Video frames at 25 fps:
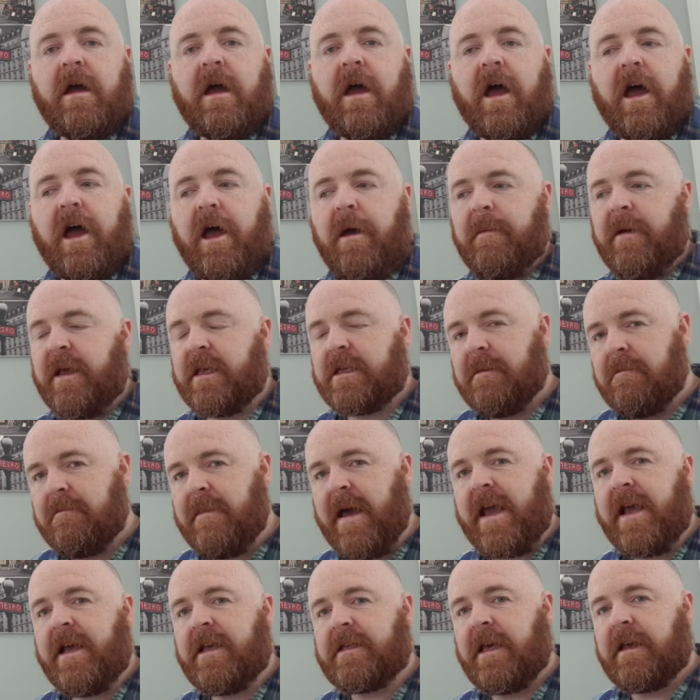Um, it's
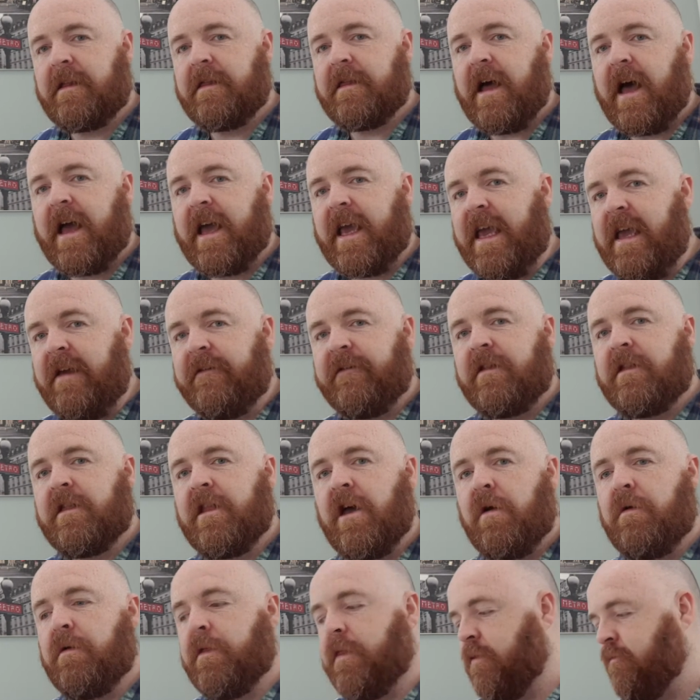amazing that even
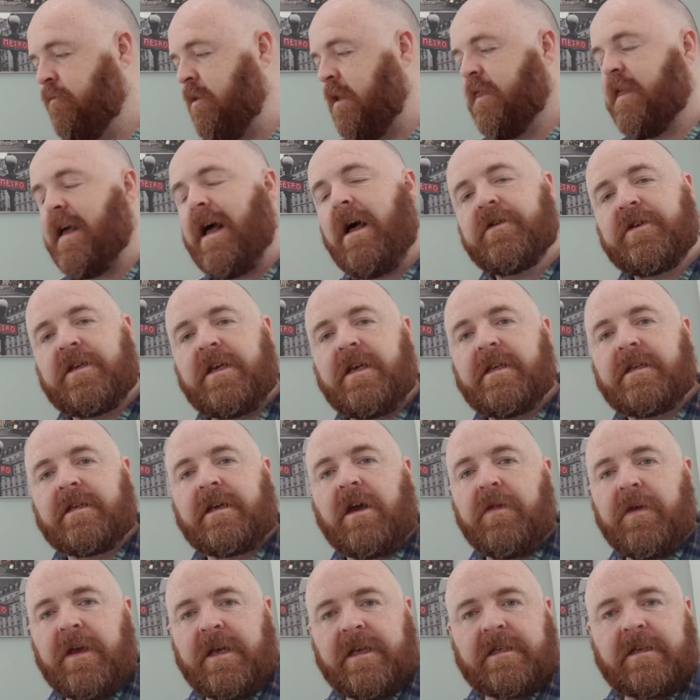though 3,000 years
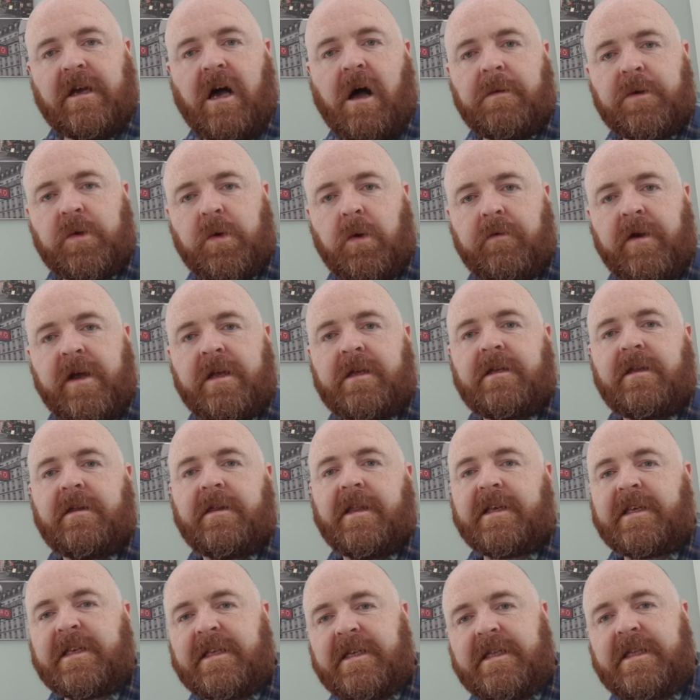ago these Psalms were written,
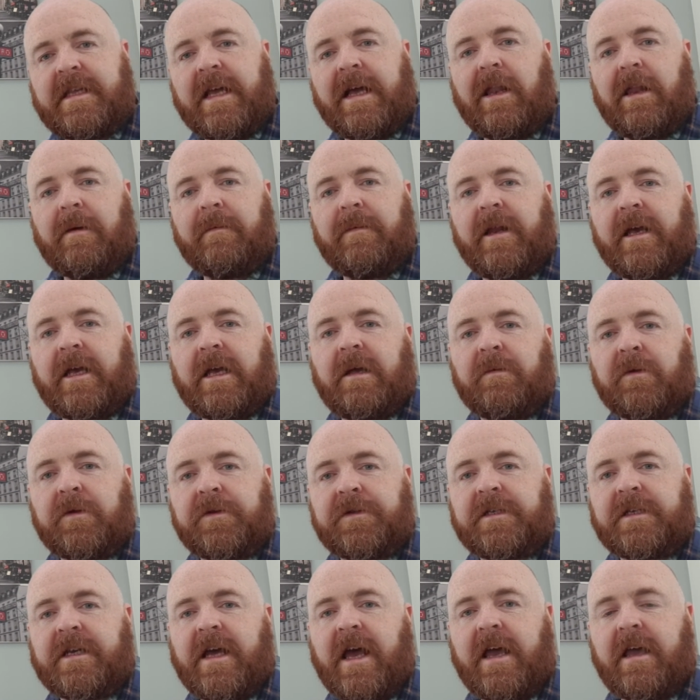they're still applicable
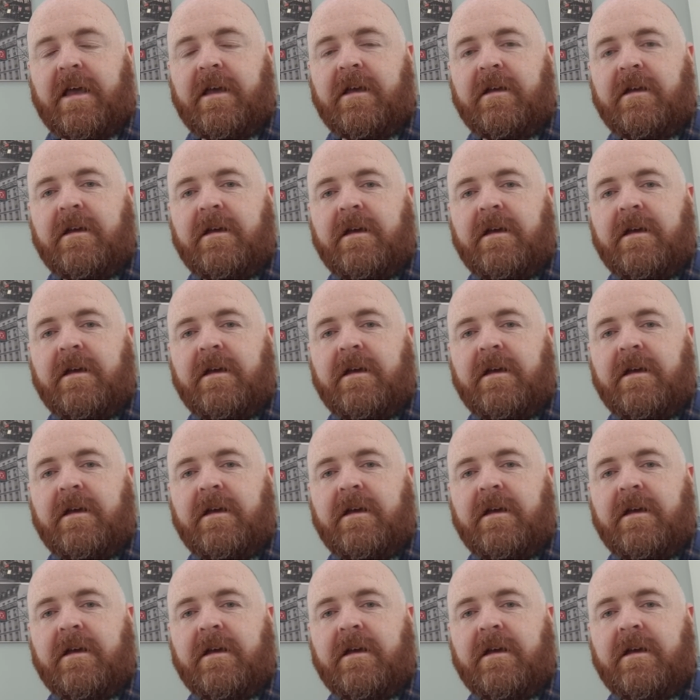today.